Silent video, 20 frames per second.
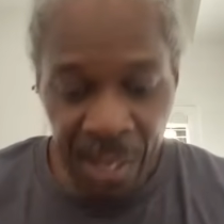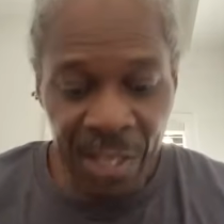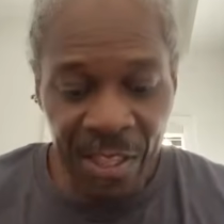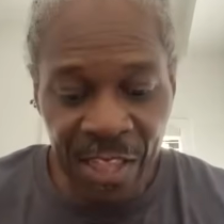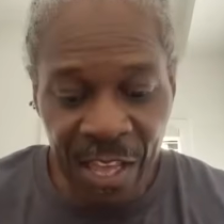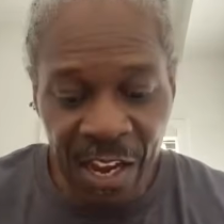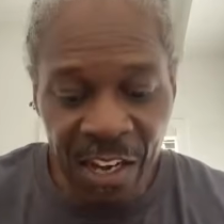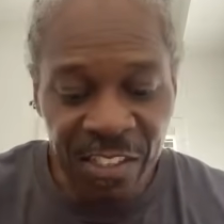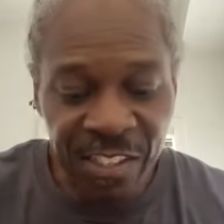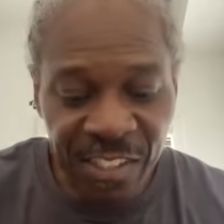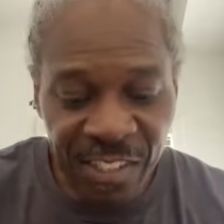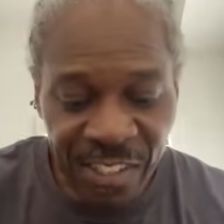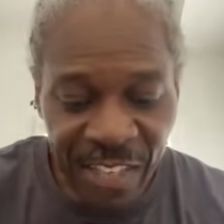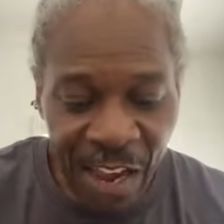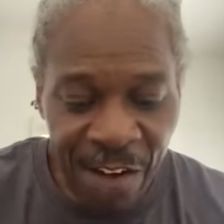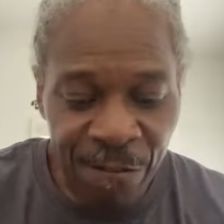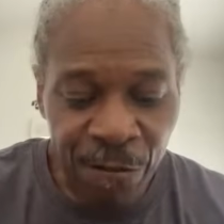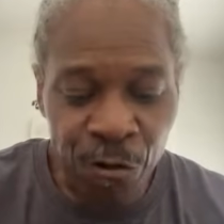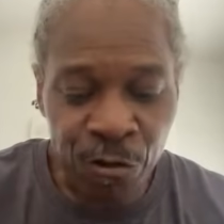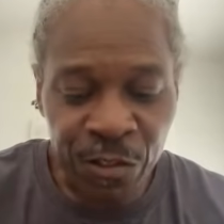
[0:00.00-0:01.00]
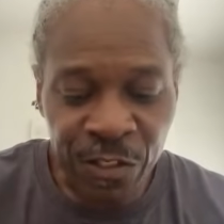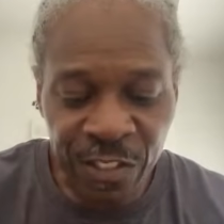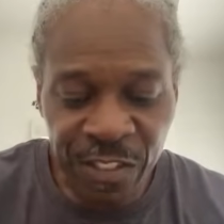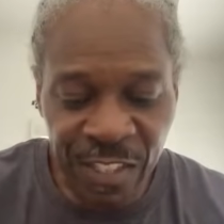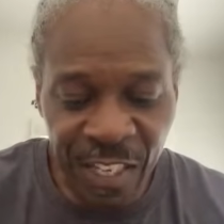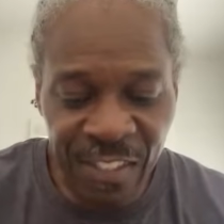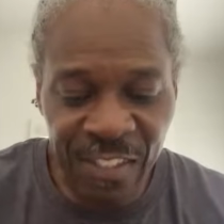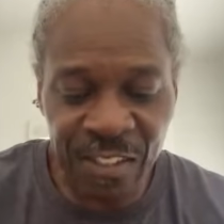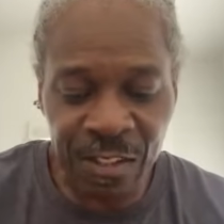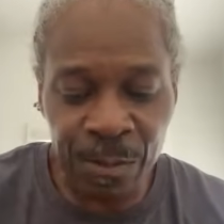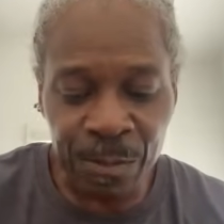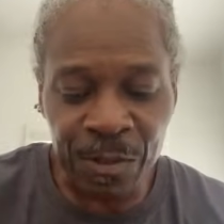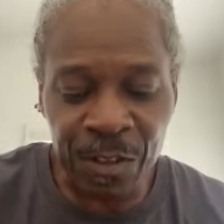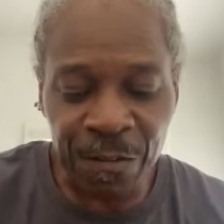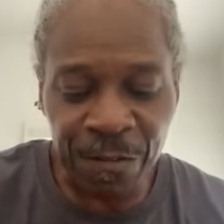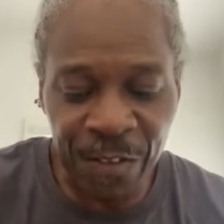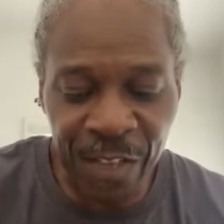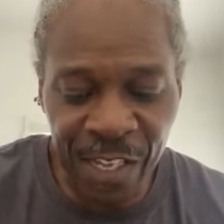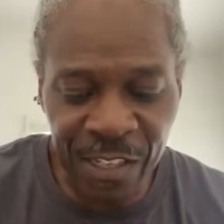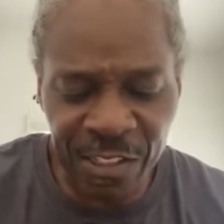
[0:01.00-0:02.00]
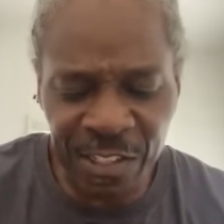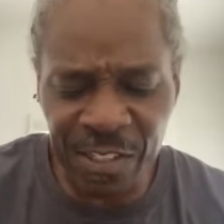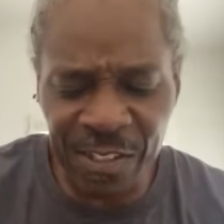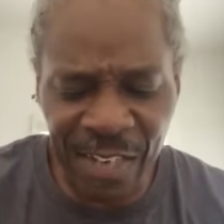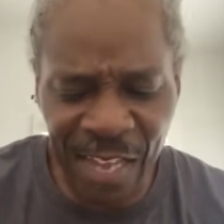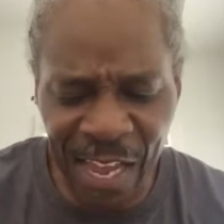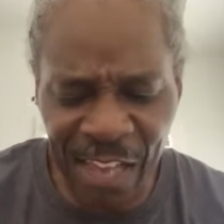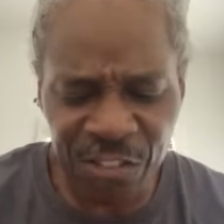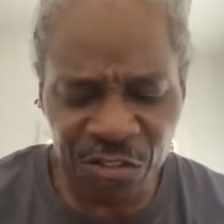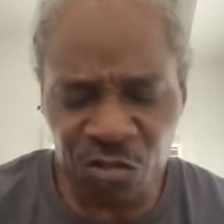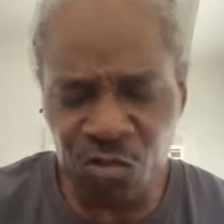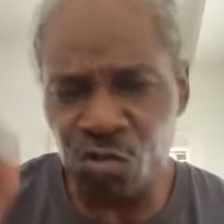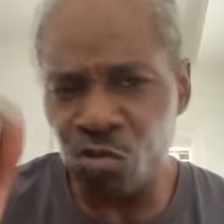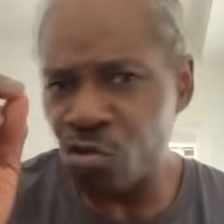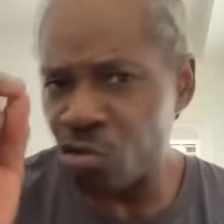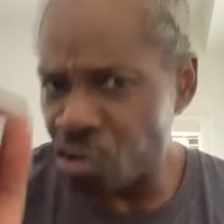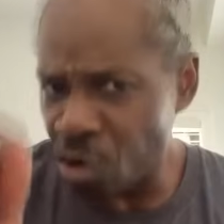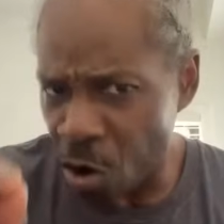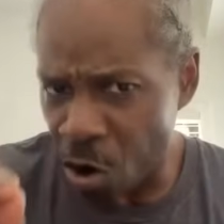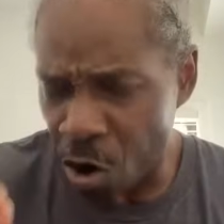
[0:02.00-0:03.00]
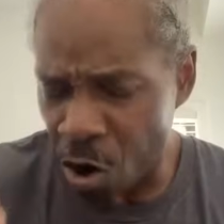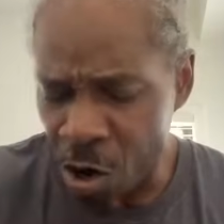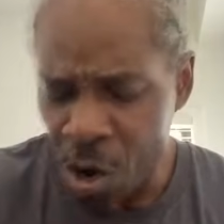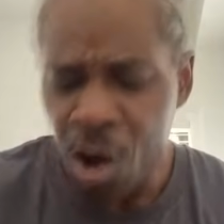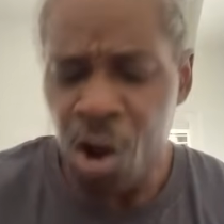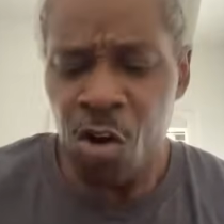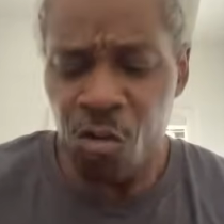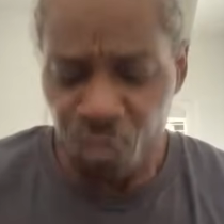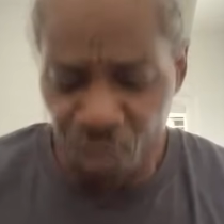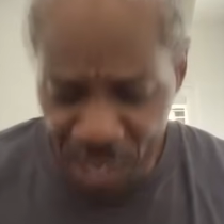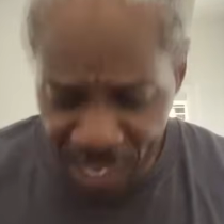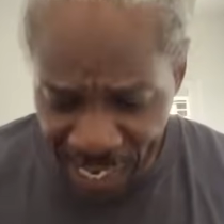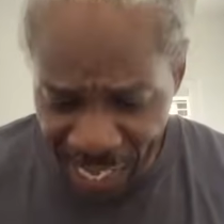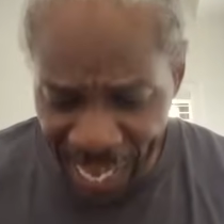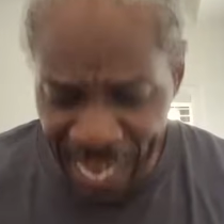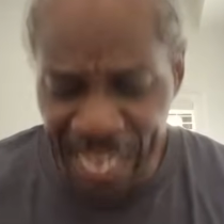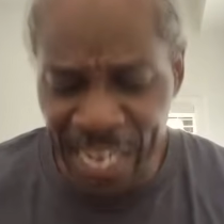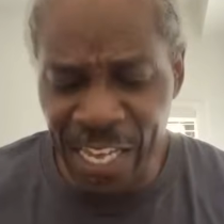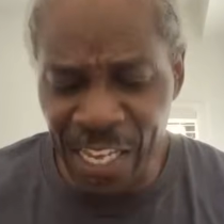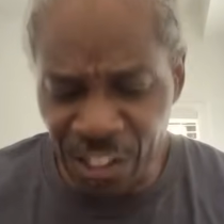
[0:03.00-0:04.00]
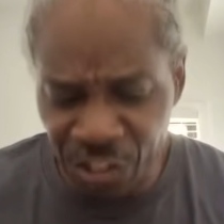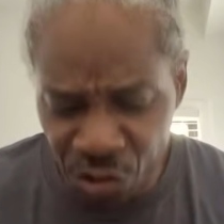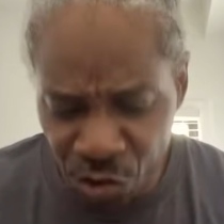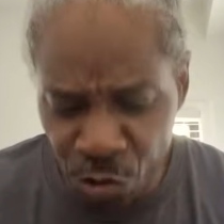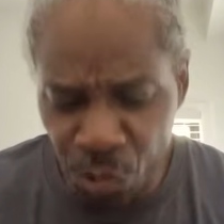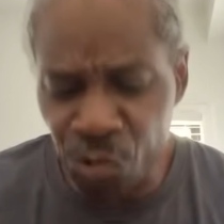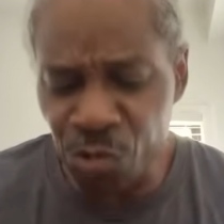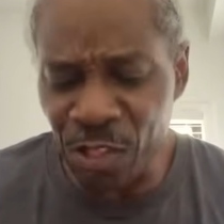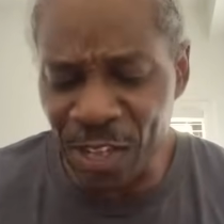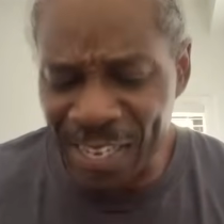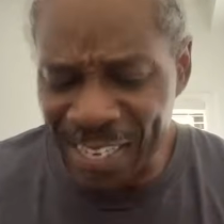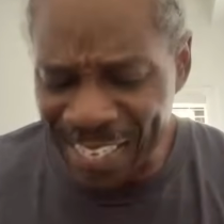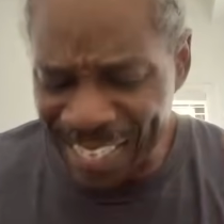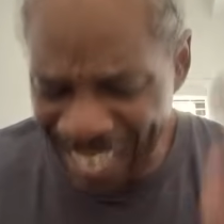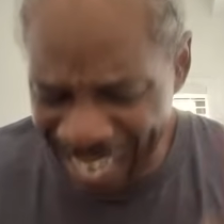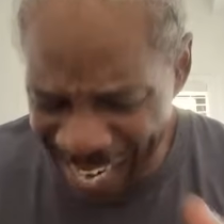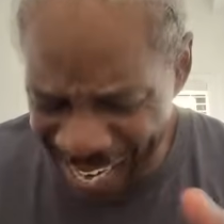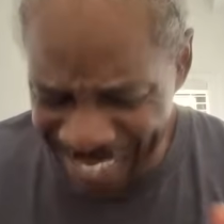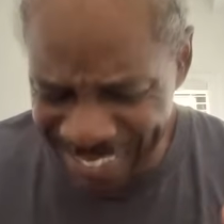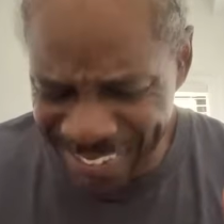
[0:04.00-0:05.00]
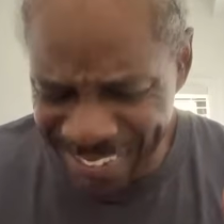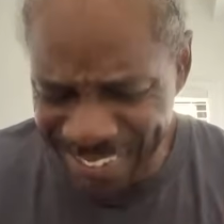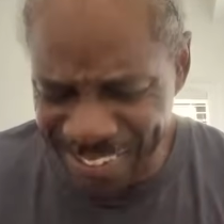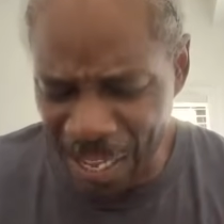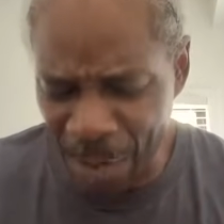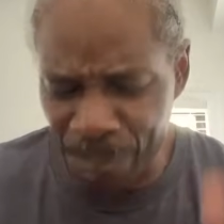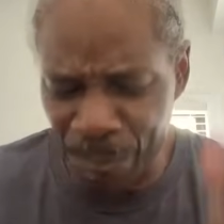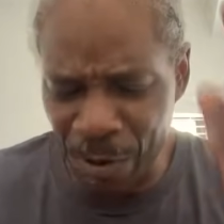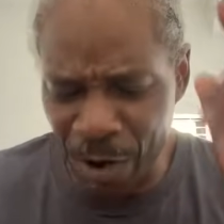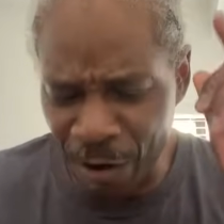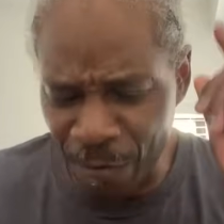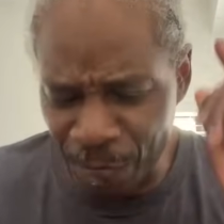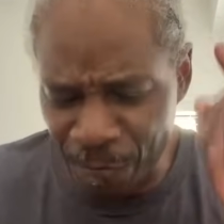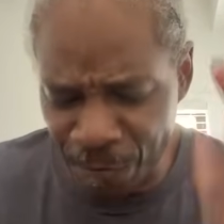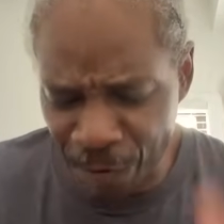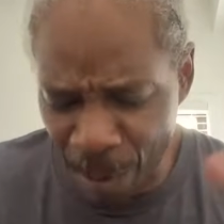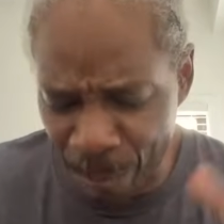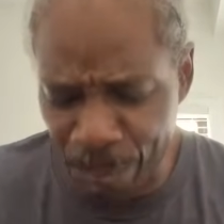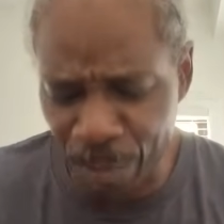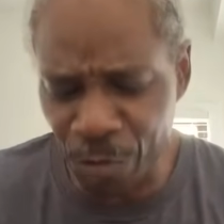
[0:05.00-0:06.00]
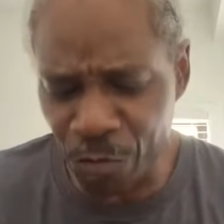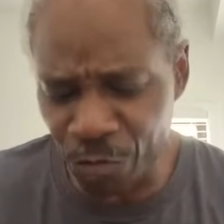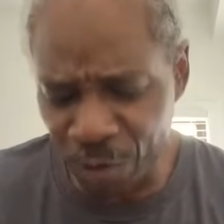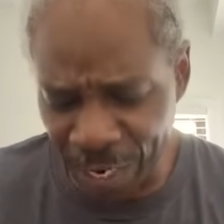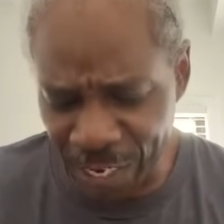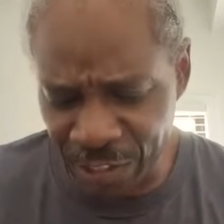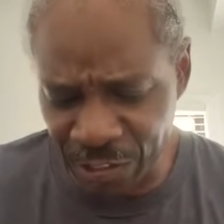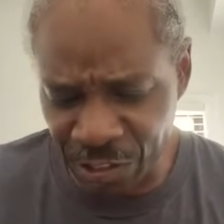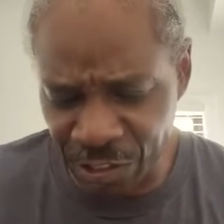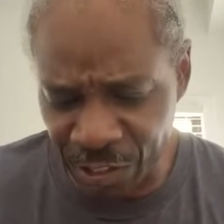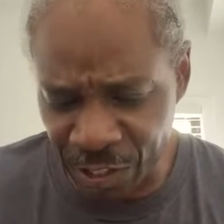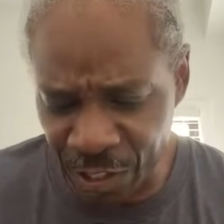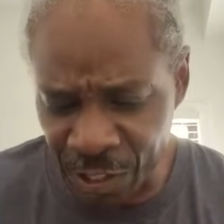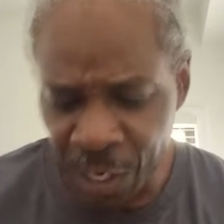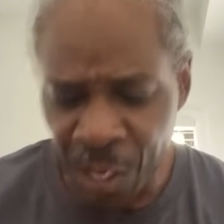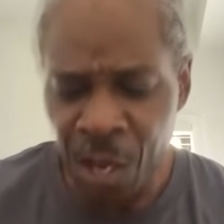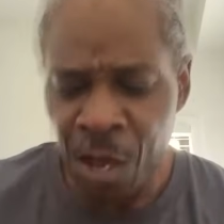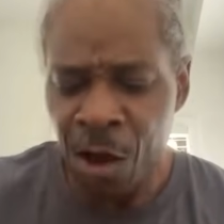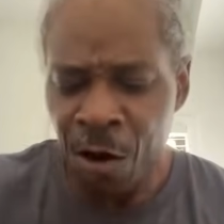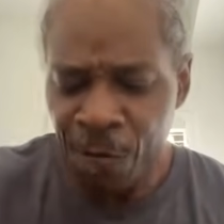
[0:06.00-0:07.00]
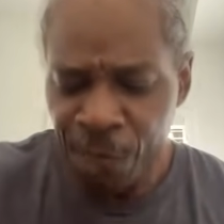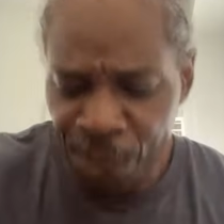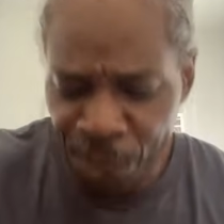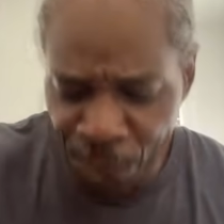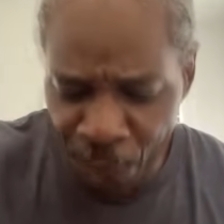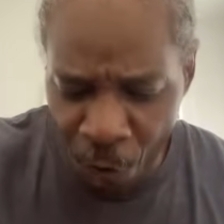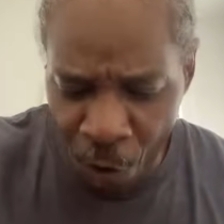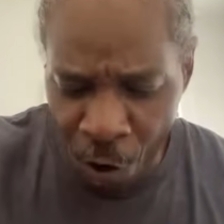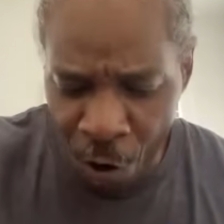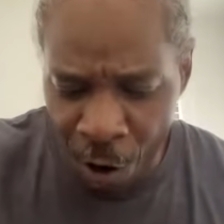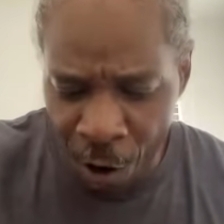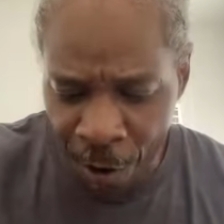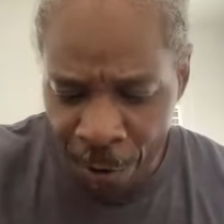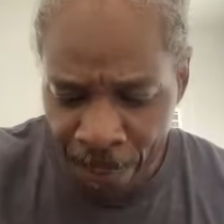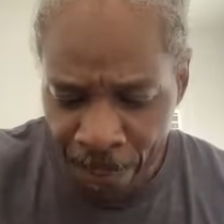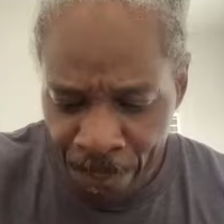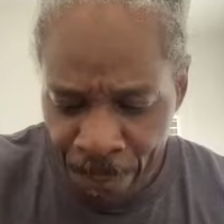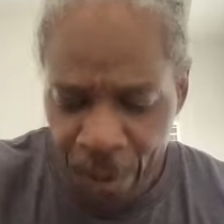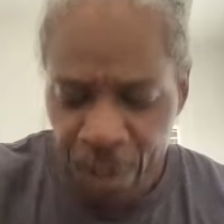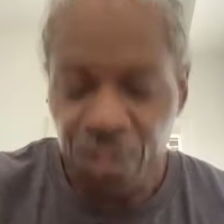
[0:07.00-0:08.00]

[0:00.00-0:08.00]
There are several systems of international law relating to the concept of reparation for